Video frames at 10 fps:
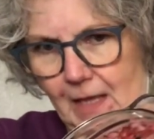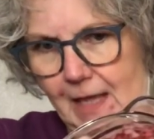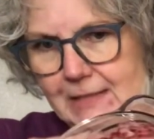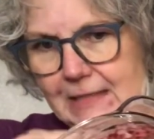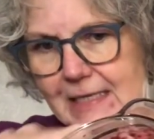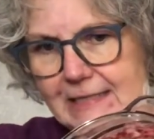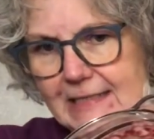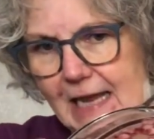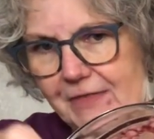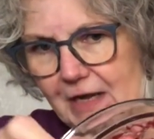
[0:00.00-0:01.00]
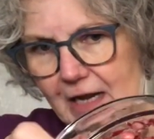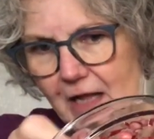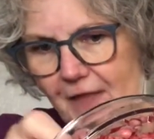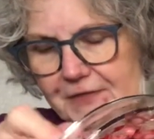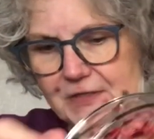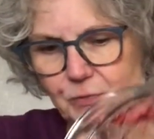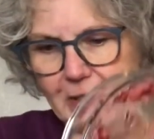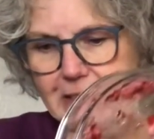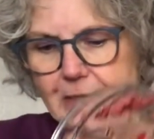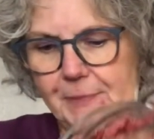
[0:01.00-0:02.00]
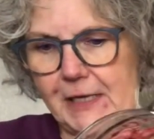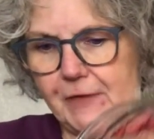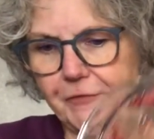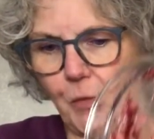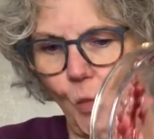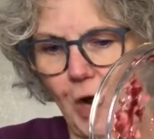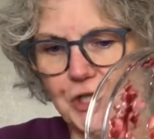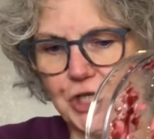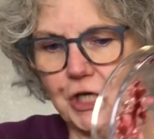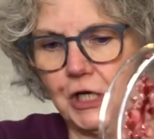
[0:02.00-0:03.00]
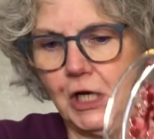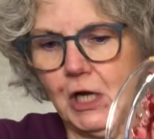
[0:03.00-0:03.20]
And did I say that I got this recipe from watching